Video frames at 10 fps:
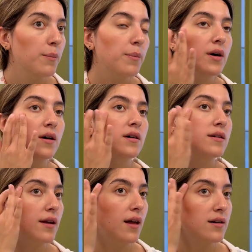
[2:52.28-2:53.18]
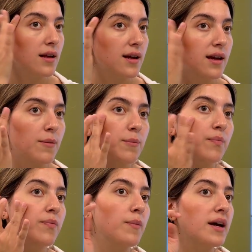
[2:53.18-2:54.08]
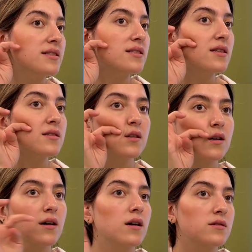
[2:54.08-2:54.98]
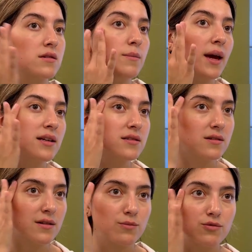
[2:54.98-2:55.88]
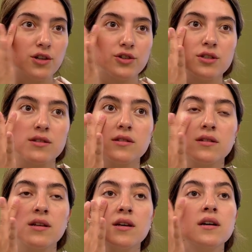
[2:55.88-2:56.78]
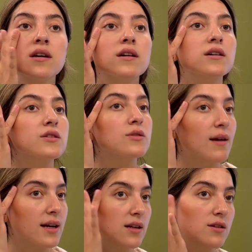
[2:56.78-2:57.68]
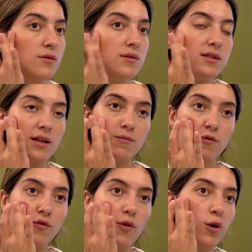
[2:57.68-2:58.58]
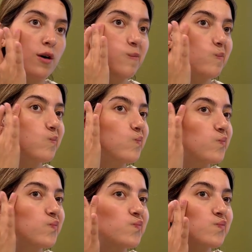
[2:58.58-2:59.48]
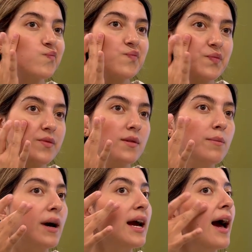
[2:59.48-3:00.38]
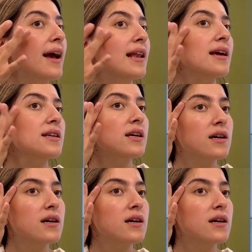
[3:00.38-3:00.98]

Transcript: But luckily my sister got some extra brushes so I can use them for my eyelid.